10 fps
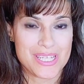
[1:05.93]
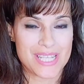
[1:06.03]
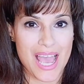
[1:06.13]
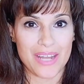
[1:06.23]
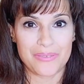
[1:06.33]

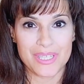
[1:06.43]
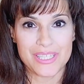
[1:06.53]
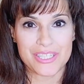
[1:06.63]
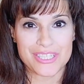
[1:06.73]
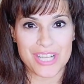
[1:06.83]
She had a really
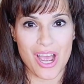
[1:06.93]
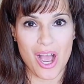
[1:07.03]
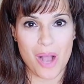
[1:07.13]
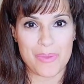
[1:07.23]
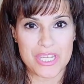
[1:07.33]
good
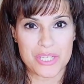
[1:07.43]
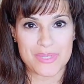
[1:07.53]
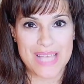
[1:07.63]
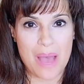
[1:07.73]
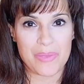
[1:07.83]
job and she
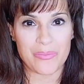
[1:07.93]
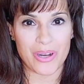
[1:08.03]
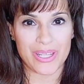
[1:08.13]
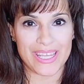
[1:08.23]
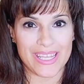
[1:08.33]
was happy
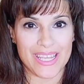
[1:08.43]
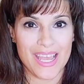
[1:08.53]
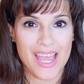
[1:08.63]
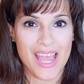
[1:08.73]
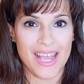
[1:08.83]
working,
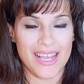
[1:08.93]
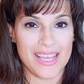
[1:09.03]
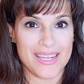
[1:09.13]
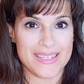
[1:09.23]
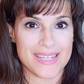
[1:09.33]

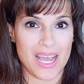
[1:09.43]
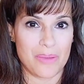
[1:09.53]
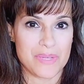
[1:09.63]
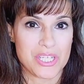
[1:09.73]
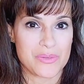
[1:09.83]
and
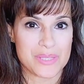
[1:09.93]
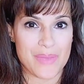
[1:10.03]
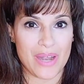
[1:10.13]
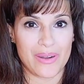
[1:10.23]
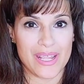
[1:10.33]
she was
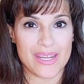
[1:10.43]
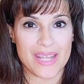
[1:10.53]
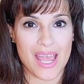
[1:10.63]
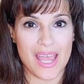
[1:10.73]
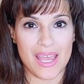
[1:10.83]

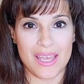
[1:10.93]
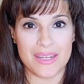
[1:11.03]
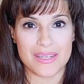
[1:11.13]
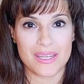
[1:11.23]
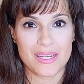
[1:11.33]
married
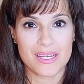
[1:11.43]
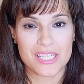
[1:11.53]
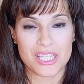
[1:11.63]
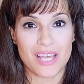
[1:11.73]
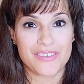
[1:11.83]
and
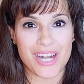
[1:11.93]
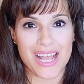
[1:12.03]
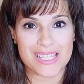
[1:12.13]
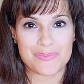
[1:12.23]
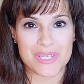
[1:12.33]
she loved her
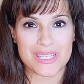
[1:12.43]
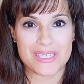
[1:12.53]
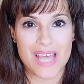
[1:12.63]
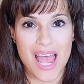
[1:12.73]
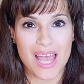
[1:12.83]

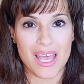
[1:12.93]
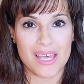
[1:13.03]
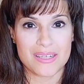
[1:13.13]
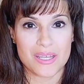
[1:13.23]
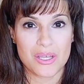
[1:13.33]
husband,
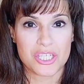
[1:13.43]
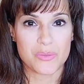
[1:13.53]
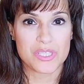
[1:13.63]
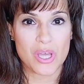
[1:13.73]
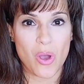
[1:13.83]
and she
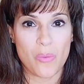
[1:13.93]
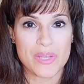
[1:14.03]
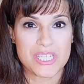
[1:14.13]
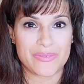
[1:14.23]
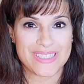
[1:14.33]
was home
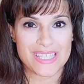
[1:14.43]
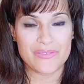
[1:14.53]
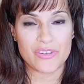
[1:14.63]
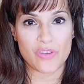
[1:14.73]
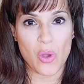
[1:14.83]
and she
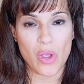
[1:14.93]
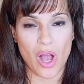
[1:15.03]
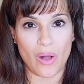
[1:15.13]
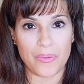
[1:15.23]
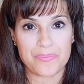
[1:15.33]
received a phone
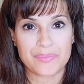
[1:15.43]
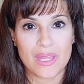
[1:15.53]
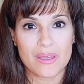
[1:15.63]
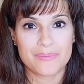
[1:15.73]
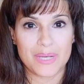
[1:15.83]
call,
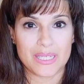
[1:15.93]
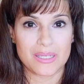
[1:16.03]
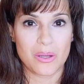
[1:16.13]
but